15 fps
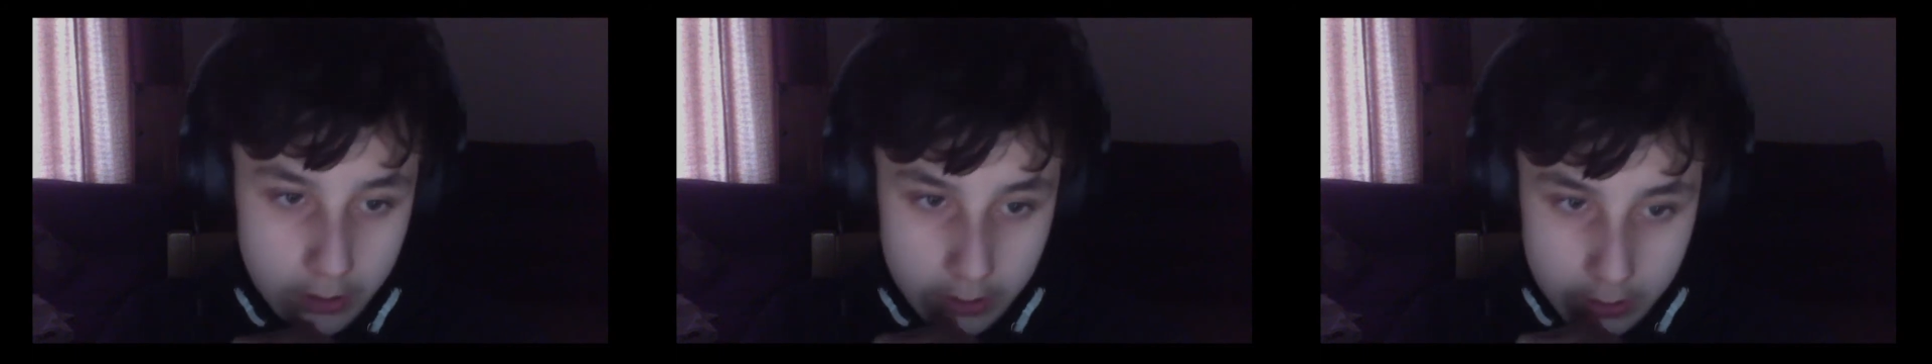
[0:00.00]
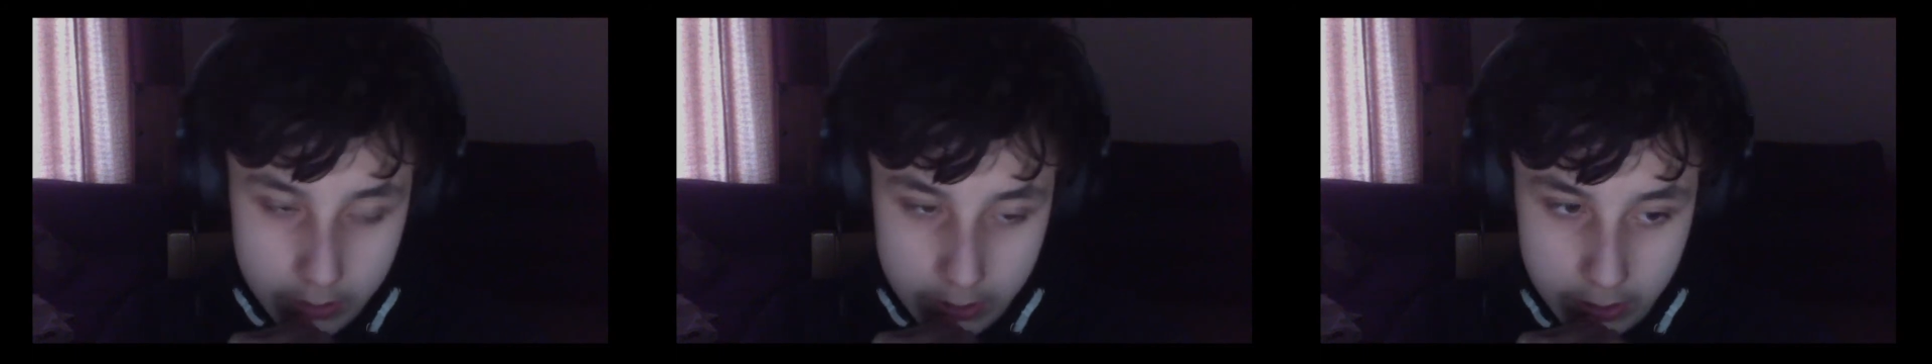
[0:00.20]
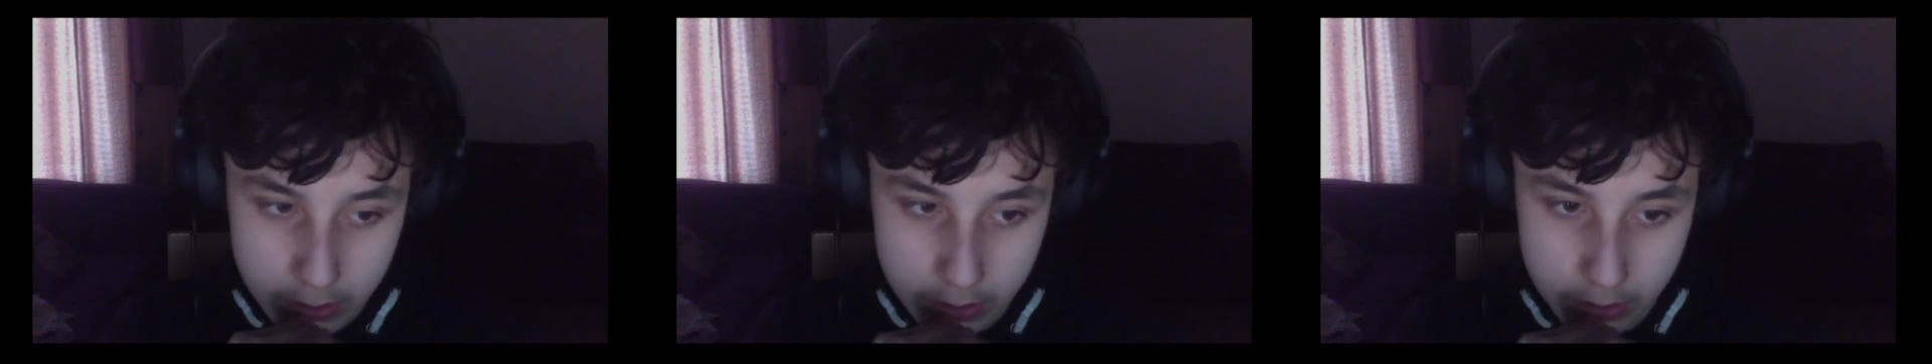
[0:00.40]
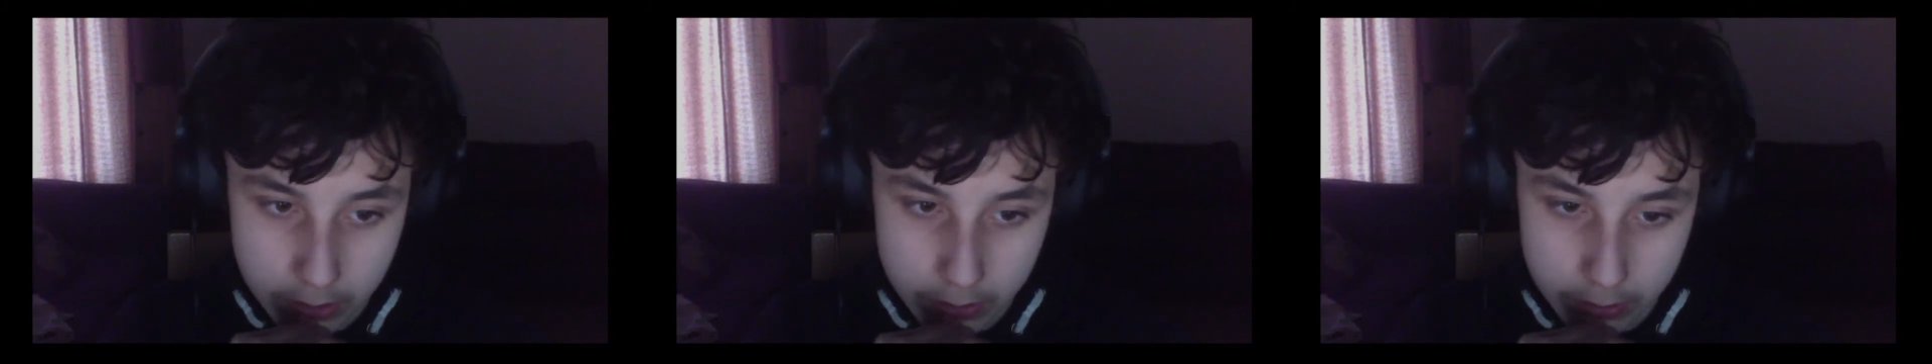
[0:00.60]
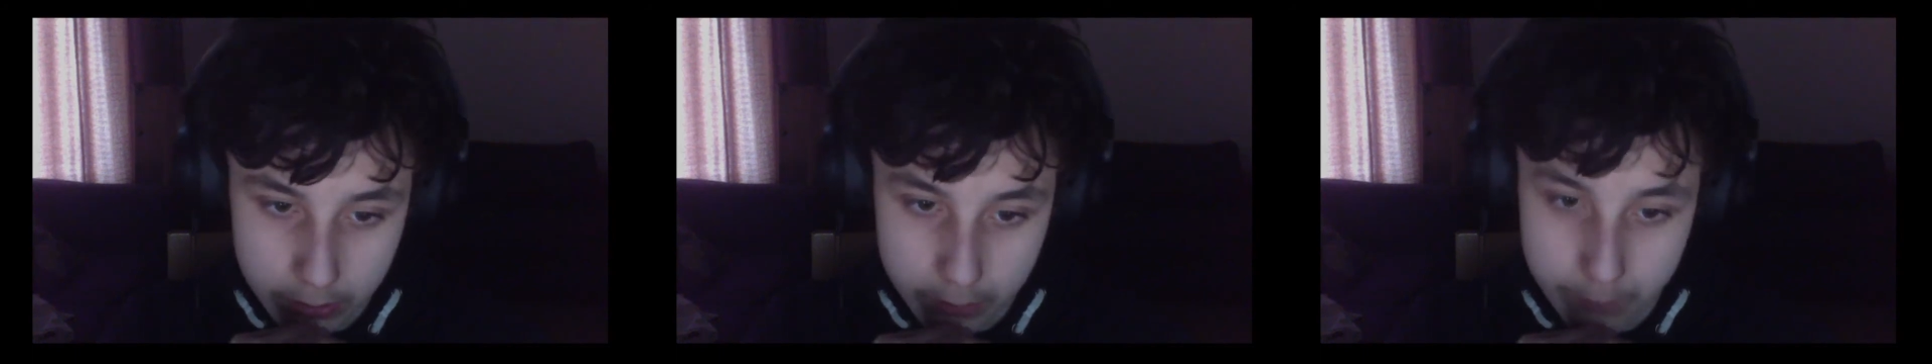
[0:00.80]
and
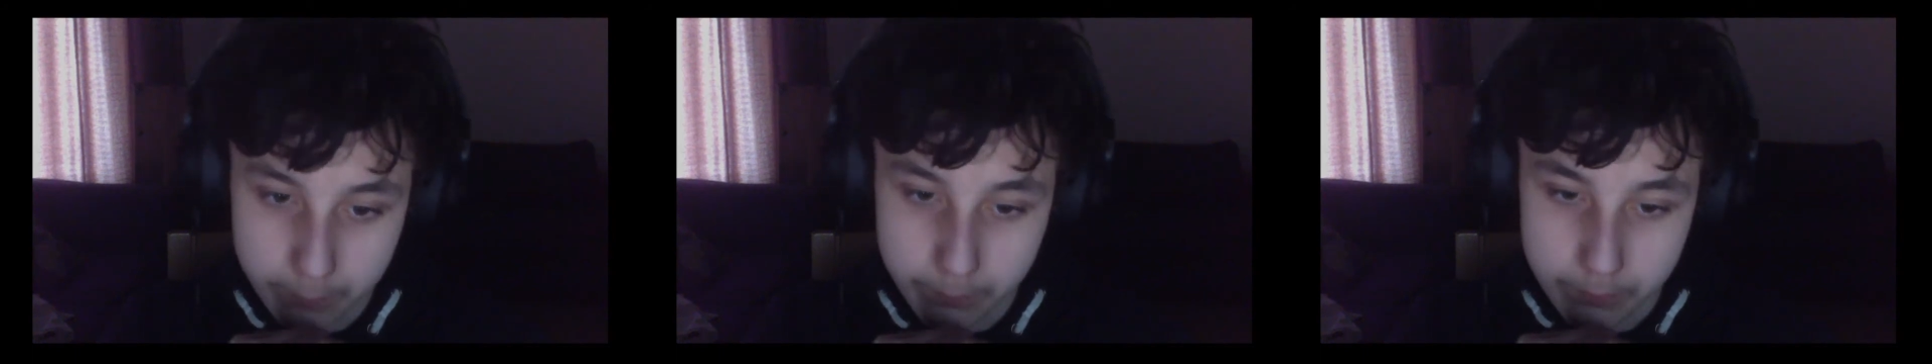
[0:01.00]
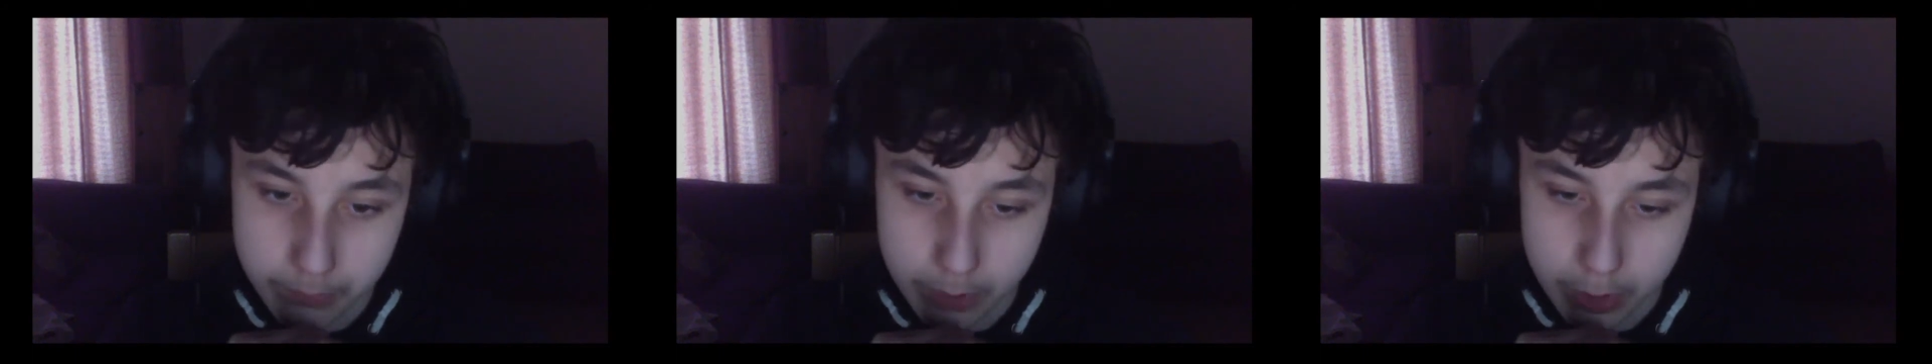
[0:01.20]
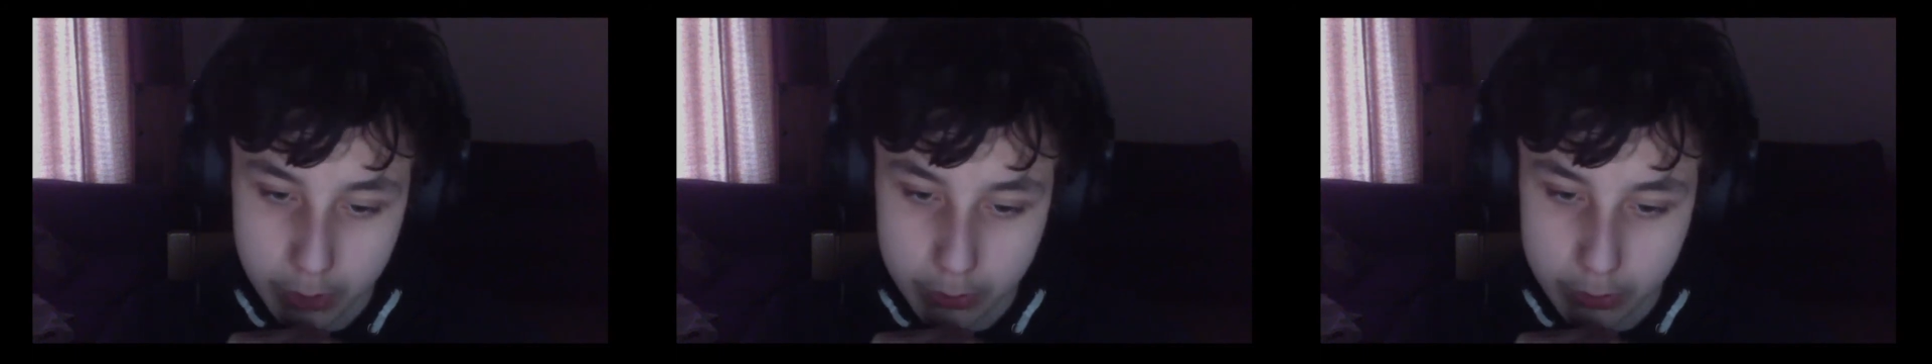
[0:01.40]
um hope you